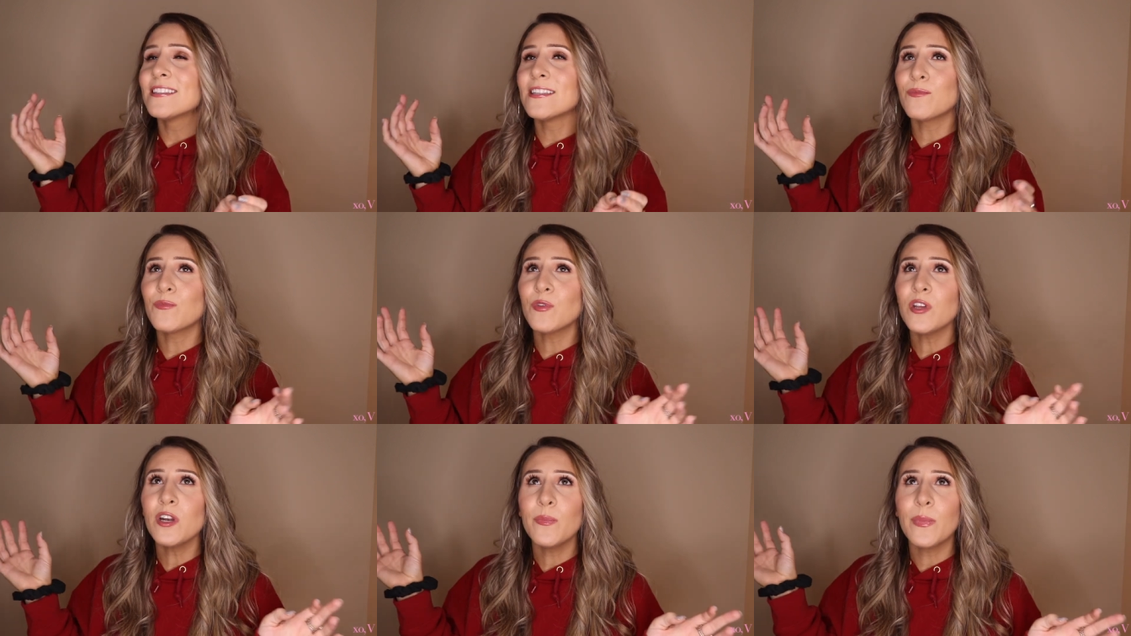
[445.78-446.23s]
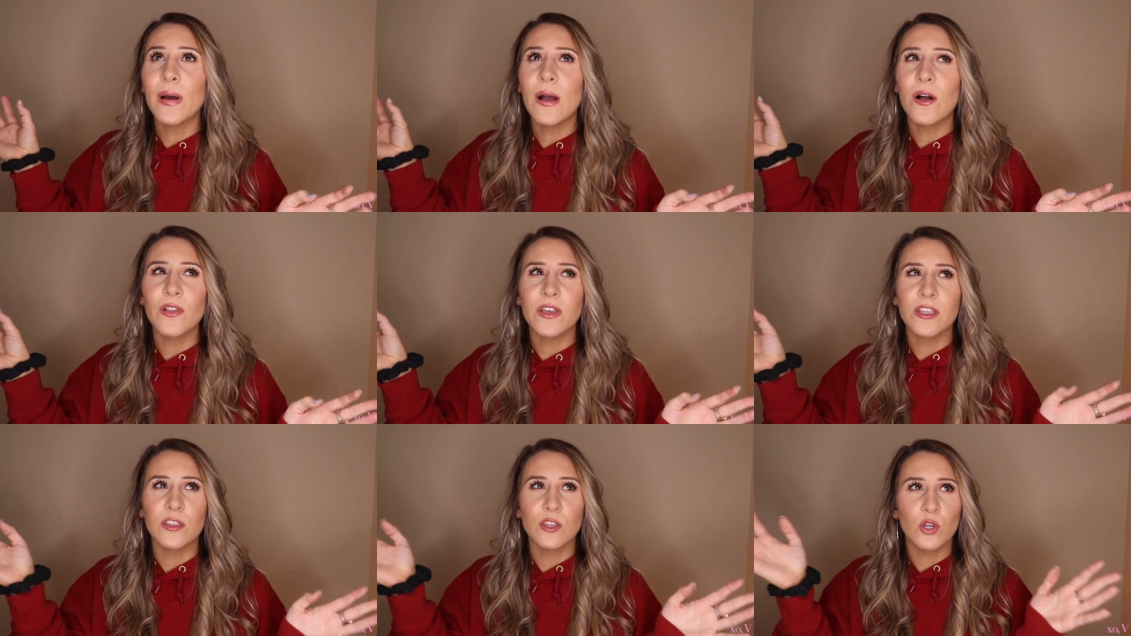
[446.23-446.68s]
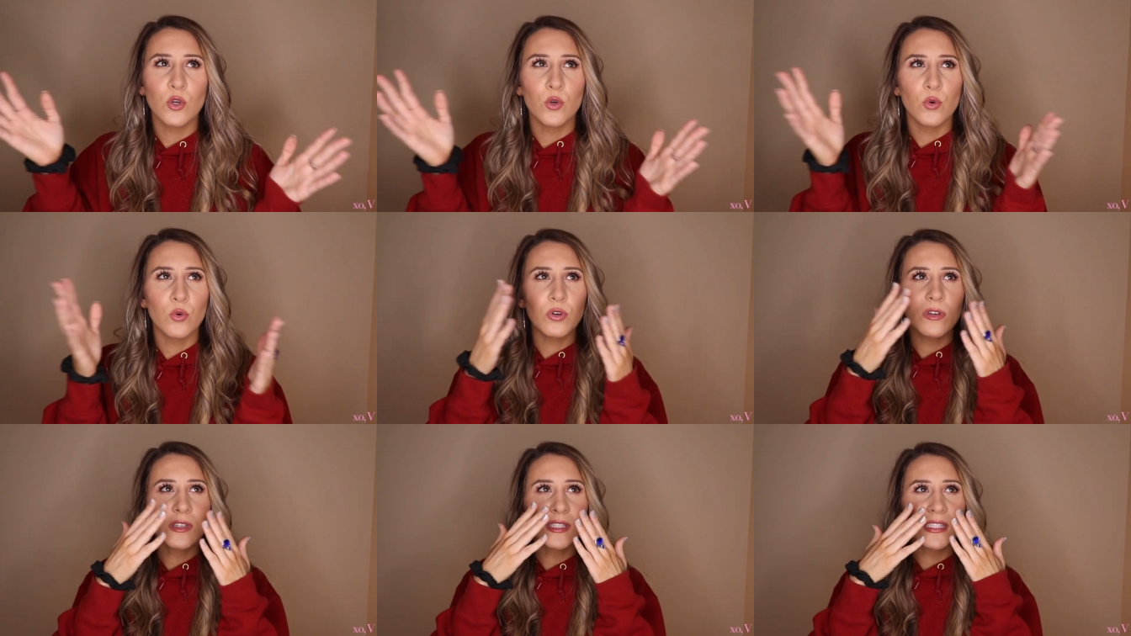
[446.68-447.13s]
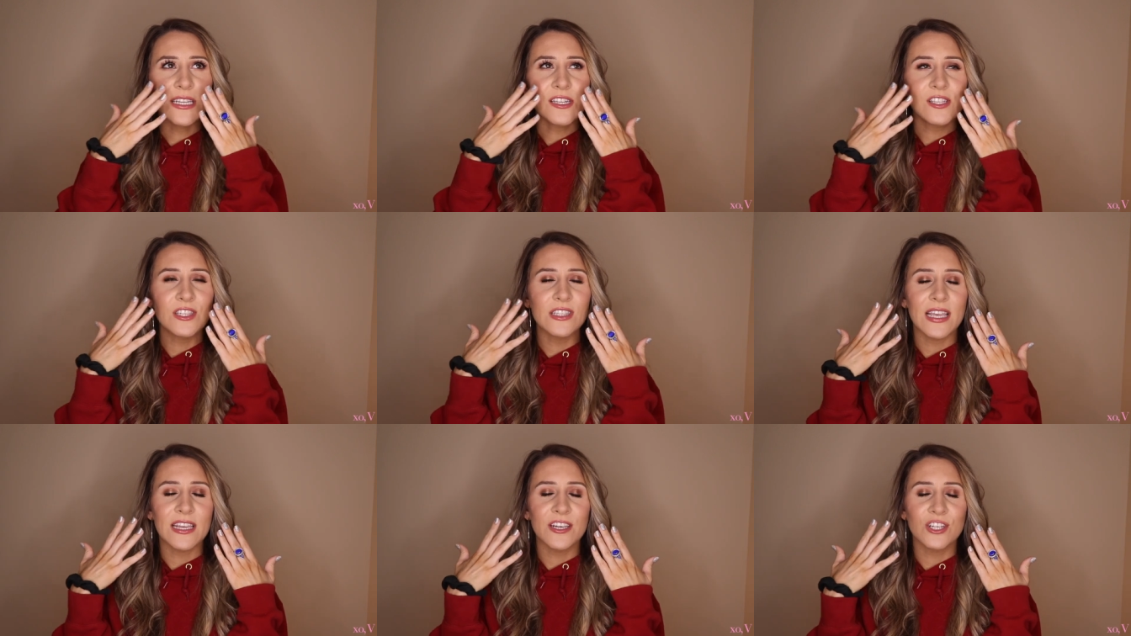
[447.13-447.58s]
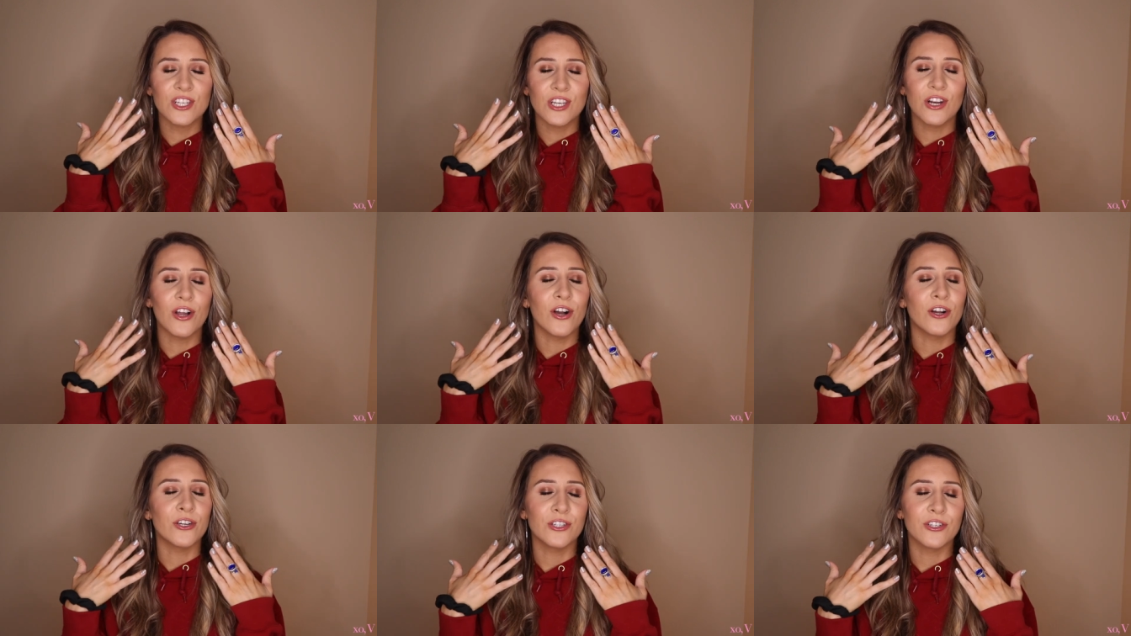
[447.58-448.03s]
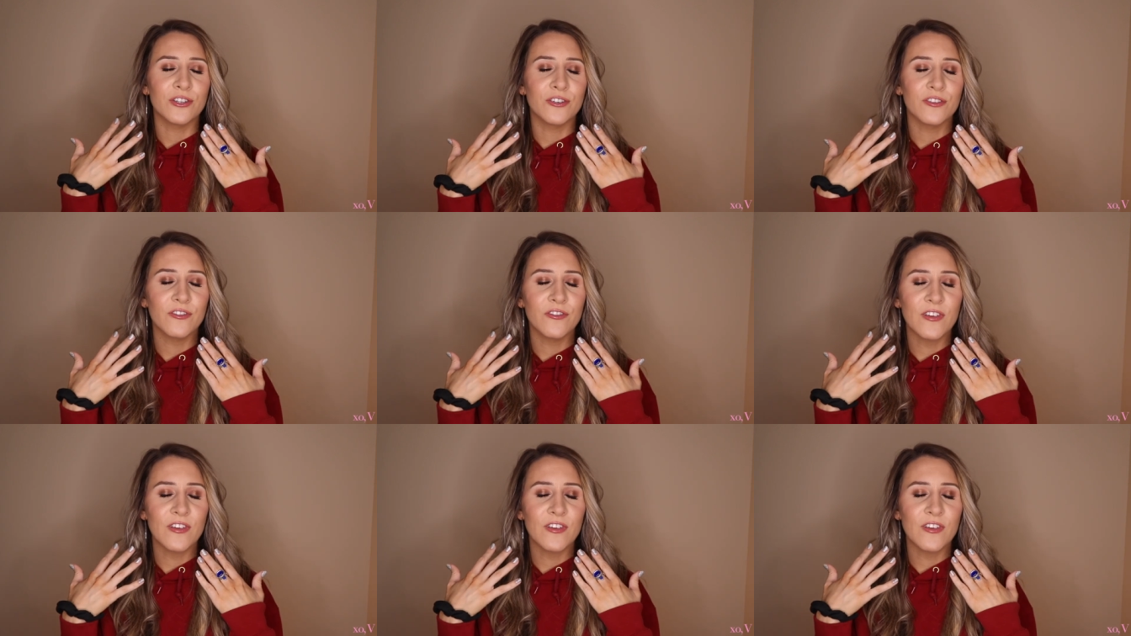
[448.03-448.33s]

something about like the cool sensation on your